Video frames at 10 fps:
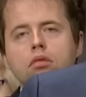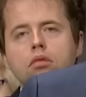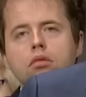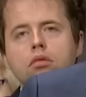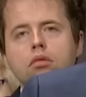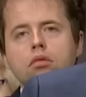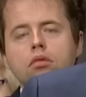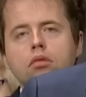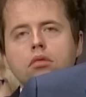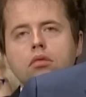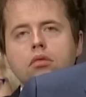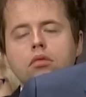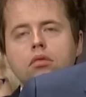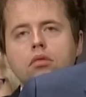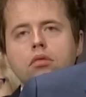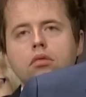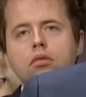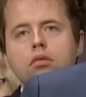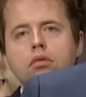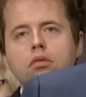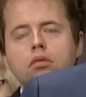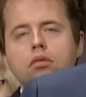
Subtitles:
The person shown says nothing.